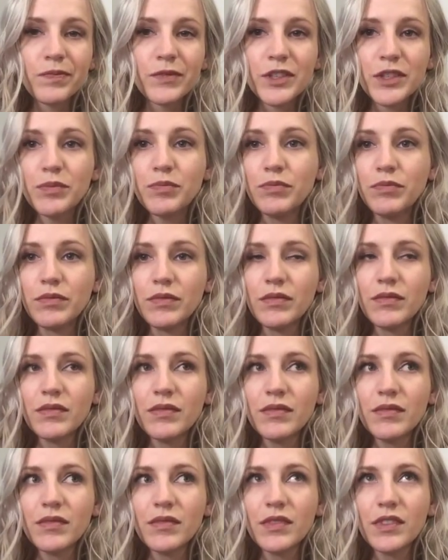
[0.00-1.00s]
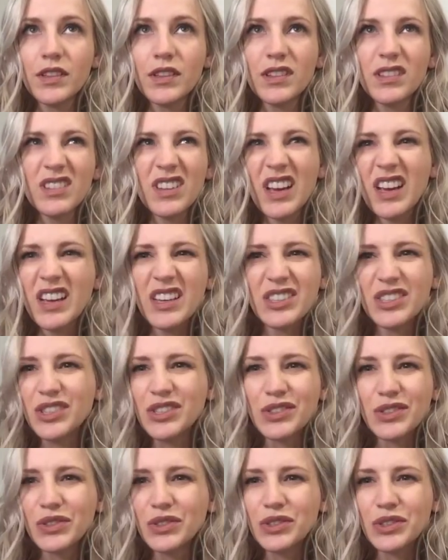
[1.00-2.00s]
just I guess
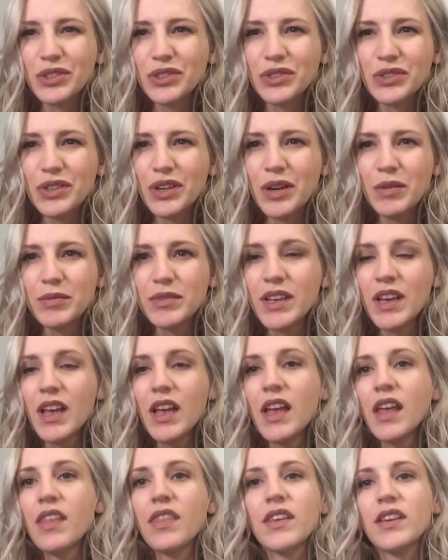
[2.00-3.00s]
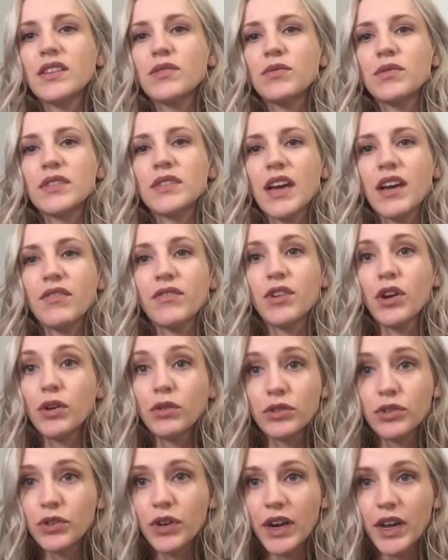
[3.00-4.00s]
just looser scrubs. These ones have no
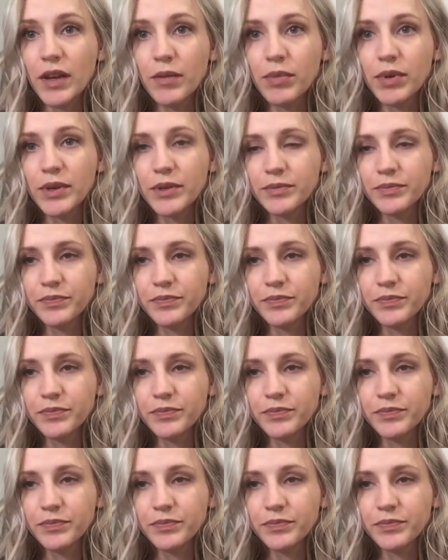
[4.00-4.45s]
drape.